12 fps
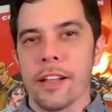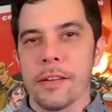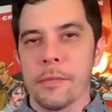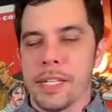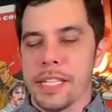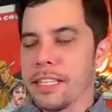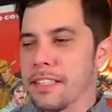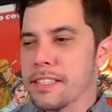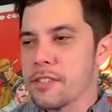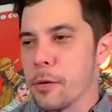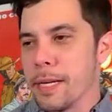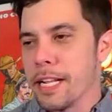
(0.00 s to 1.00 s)
on ridiculous
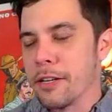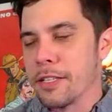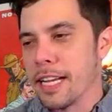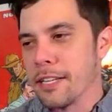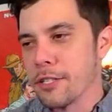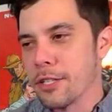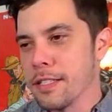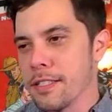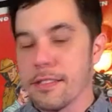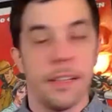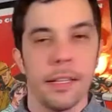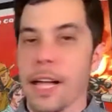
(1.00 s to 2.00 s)
Terminator tangents,
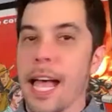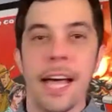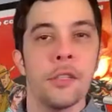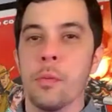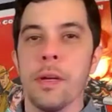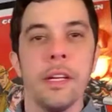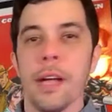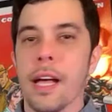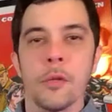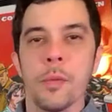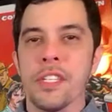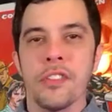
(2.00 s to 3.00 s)
as we
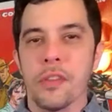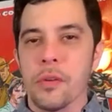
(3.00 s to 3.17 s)
do,